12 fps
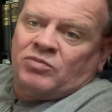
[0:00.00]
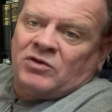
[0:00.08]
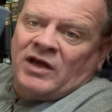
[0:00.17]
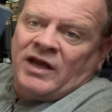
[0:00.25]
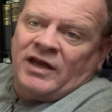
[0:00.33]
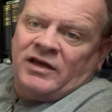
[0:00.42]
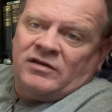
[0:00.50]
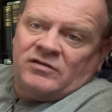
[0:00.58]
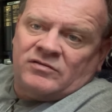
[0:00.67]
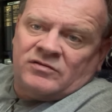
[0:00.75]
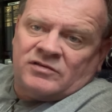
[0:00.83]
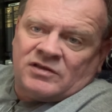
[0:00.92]
plain.
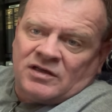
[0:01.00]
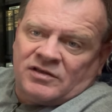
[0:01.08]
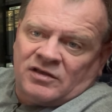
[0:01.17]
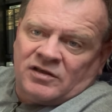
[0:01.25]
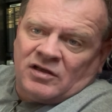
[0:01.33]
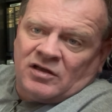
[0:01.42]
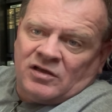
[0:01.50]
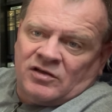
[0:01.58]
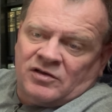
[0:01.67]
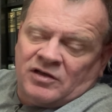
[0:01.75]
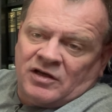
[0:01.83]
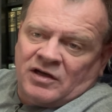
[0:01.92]
It's got the
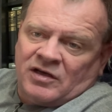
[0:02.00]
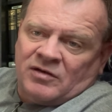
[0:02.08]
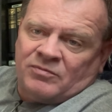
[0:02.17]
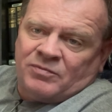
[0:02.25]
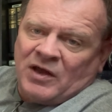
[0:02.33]
little